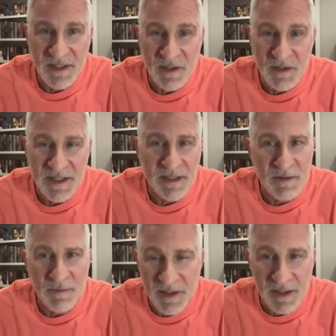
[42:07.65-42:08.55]
You know, you say
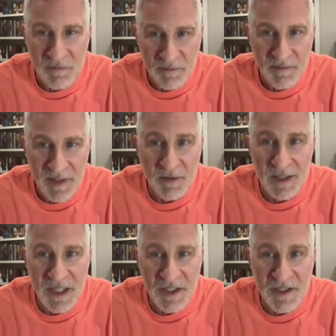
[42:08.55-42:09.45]
better better
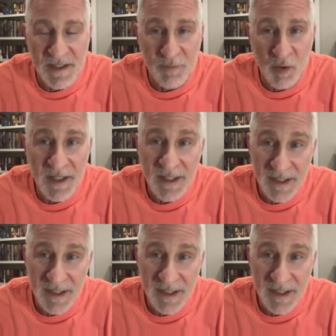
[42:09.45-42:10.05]
relations is important.